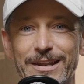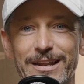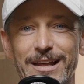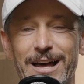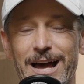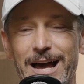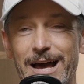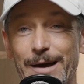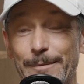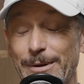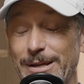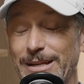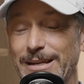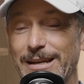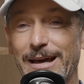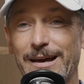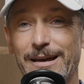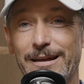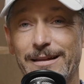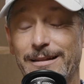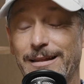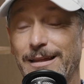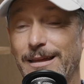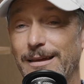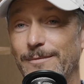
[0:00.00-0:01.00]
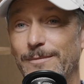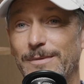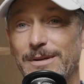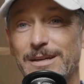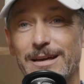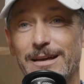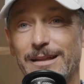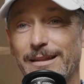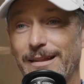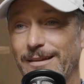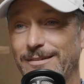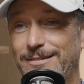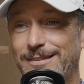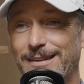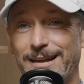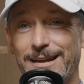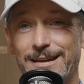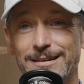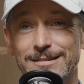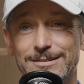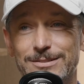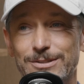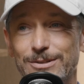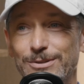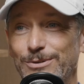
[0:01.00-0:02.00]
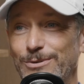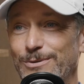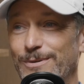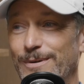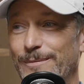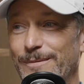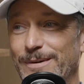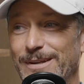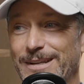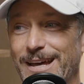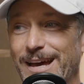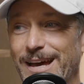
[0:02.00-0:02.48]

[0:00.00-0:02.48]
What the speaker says: I mean, give me that's like a 2. I mean,